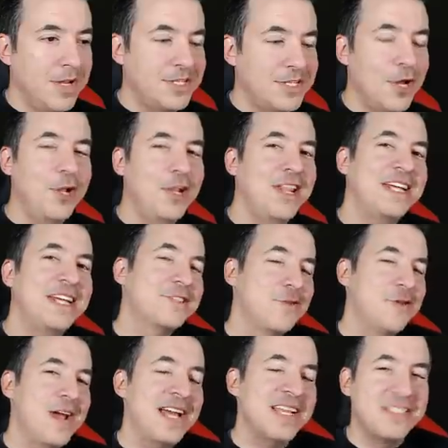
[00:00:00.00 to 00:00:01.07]
So let's
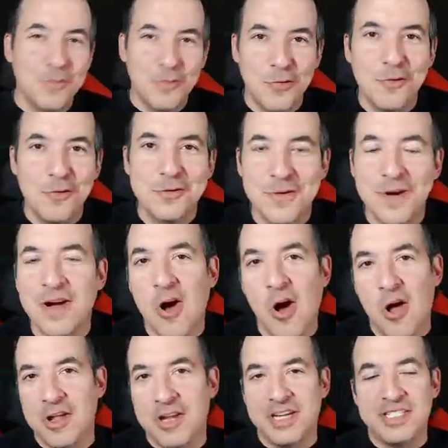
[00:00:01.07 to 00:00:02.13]
create some rules around
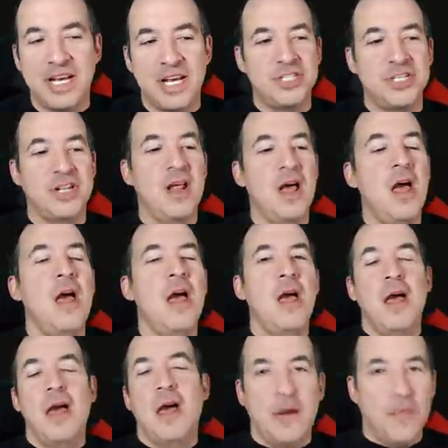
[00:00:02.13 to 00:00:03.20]
colonization,
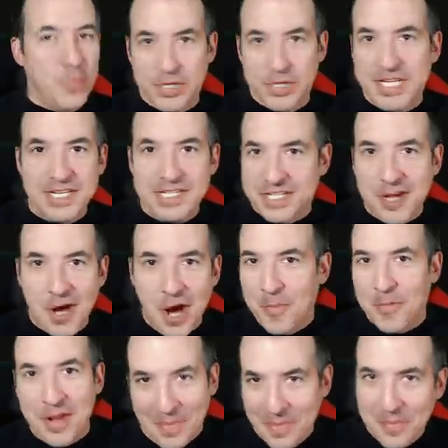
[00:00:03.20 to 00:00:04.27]
proceeds to
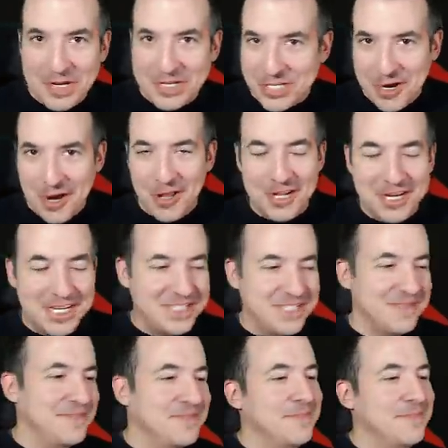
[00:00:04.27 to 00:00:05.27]
gobble up a bunch of colonies.